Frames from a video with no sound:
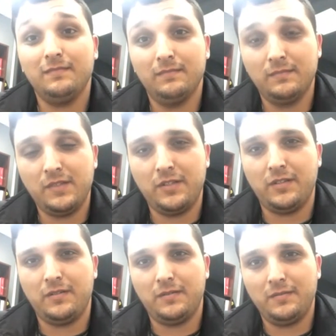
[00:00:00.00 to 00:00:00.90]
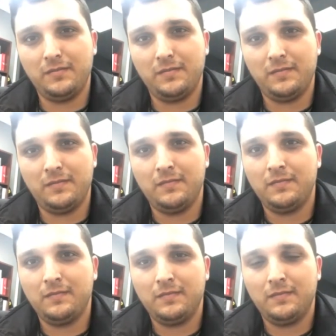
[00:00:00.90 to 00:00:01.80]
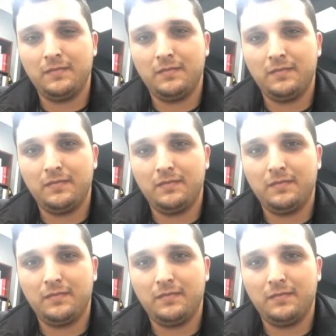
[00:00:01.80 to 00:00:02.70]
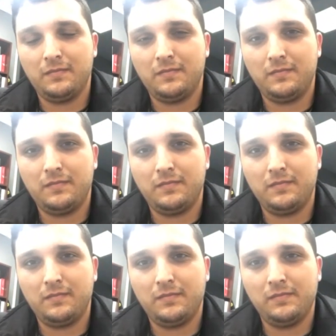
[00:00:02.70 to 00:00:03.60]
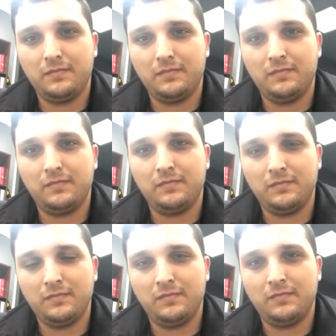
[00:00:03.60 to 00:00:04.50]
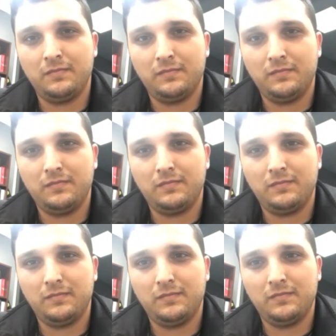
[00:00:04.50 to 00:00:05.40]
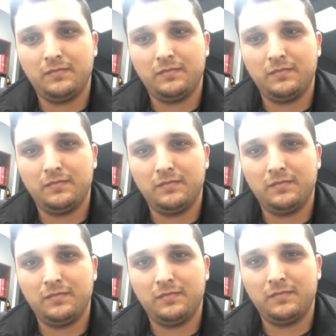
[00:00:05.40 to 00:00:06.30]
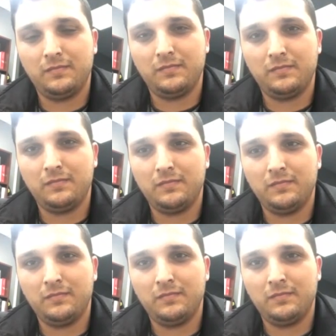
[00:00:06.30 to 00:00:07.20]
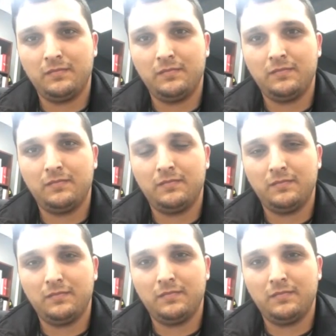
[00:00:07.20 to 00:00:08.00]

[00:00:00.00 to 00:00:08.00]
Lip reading: (silent)